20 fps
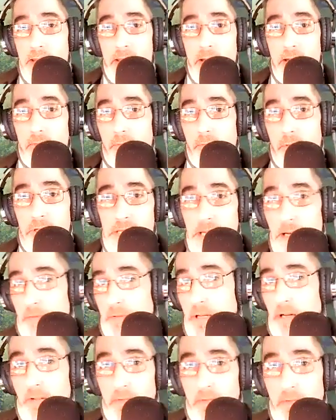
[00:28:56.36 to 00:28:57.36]
that was out
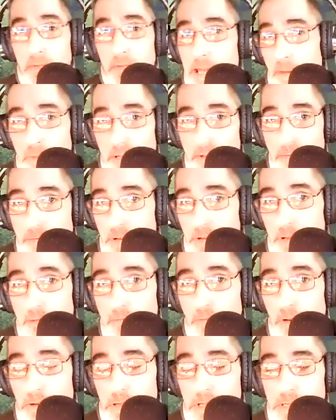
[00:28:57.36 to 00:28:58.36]
there camping for the
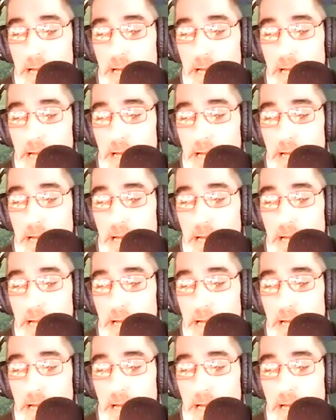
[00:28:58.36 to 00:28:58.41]
first